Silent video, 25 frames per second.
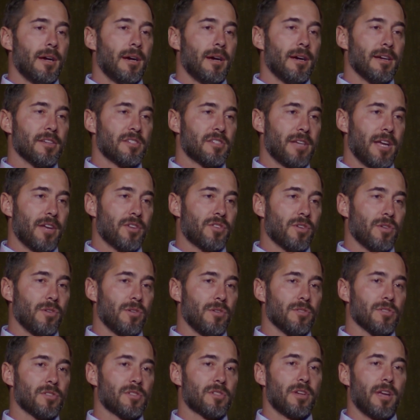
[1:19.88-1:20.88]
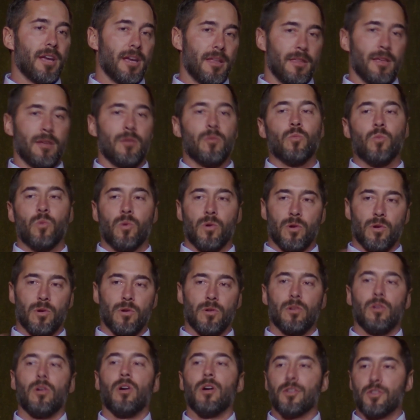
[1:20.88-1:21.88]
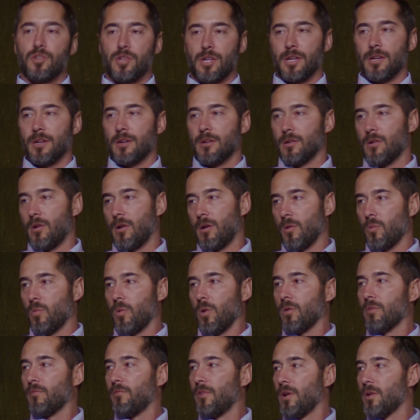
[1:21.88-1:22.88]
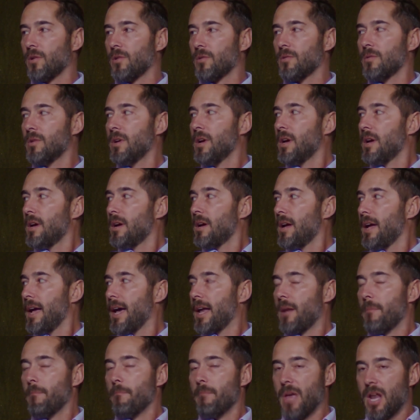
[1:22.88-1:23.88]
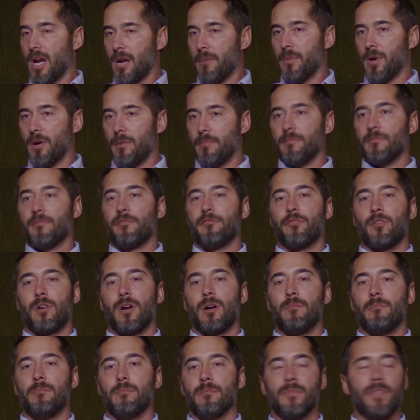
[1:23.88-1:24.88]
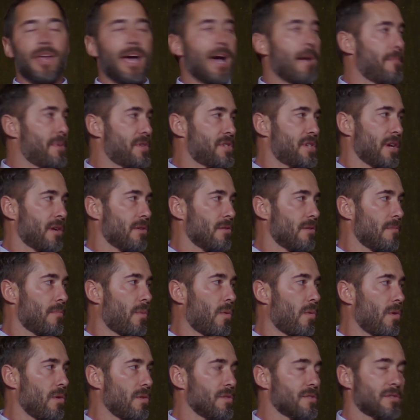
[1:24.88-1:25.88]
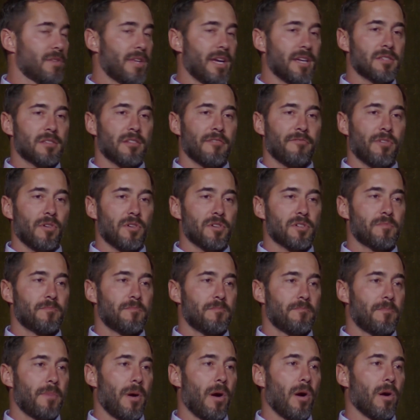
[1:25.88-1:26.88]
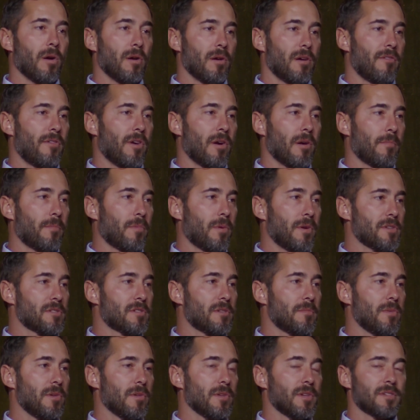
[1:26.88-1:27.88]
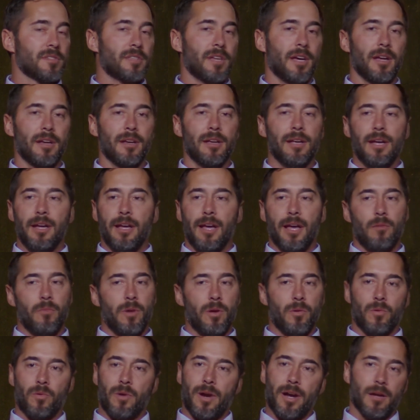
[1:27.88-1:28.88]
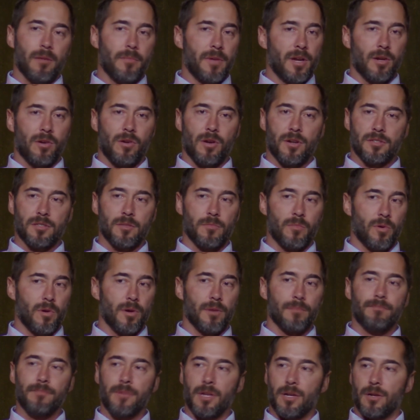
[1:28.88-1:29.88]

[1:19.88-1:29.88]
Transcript: Essentials, and then we're launching our workflow at a minimum from that particular portal. So that's the first part of our principle is that, and we would recommend across the board,